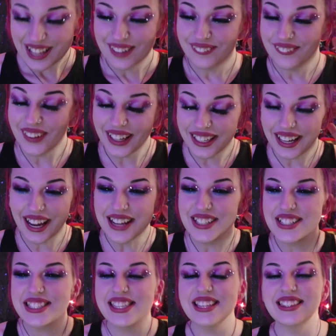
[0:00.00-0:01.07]
But I
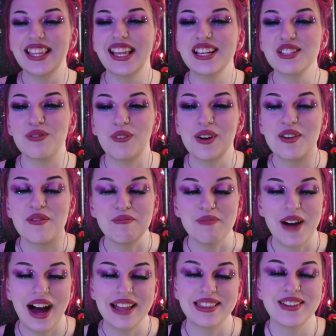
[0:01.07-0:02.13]
just think that is one of
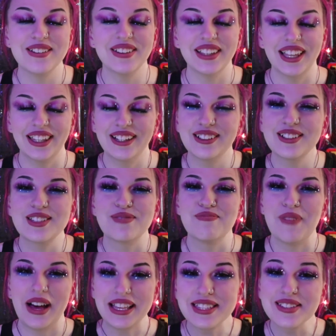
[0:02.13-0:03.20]
Matthew Lillard's
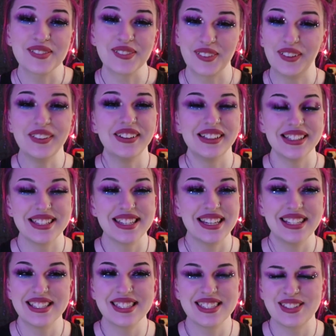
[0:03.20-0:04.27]
best roles.
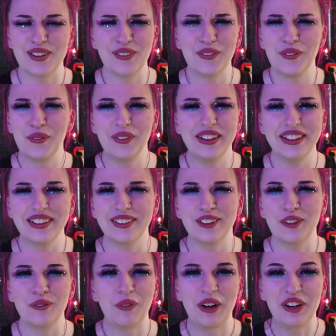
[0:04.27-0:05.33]
He's so weird
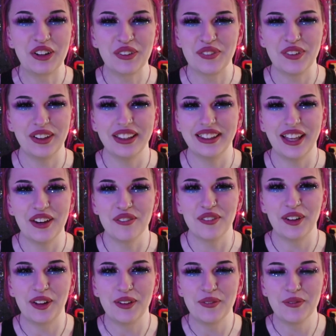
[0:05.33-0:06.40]
and wonderful in that
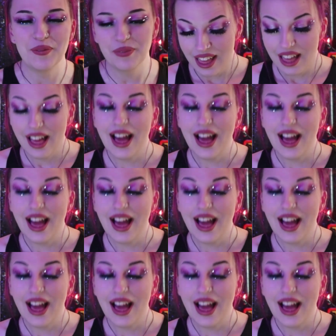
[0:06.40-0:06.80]
film.